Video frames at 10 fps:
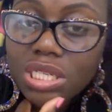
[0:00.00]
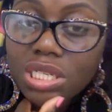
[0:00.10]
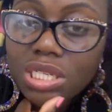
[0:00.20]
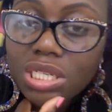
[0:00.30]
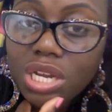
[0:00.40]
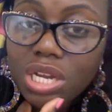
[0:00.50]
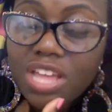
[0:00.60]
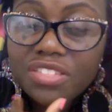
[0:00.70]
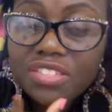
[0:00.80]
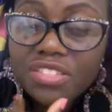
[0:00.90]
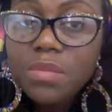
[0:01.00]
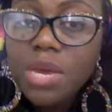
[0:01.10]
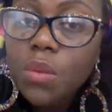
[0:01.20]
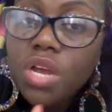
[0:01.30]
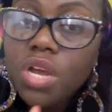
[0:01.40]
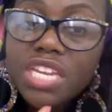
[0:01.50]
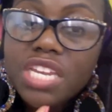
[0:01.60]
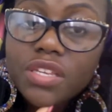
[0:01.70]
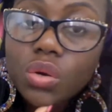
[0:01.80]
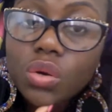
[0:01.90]
I think it might work if
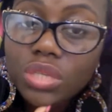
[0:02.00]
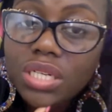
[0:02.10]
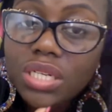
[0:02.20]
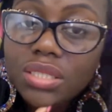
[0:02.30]
he's older,